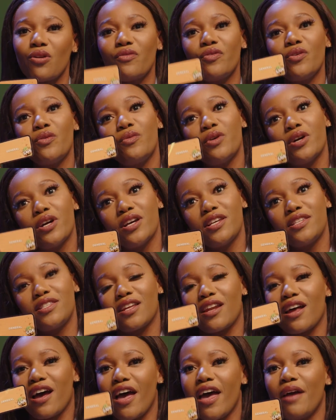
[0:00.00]
of the words
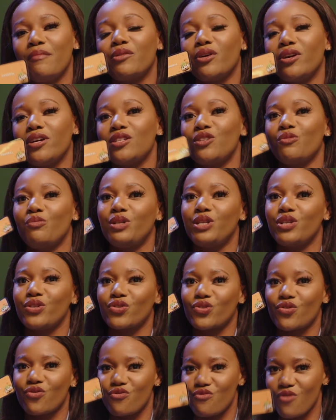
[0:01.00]
that I am going to be
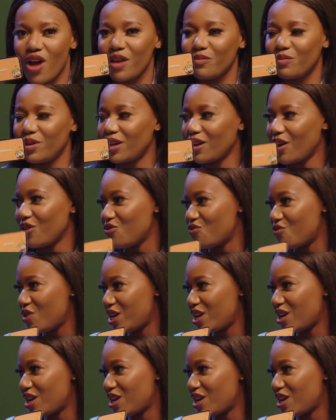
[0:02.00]
describing. Are you ready,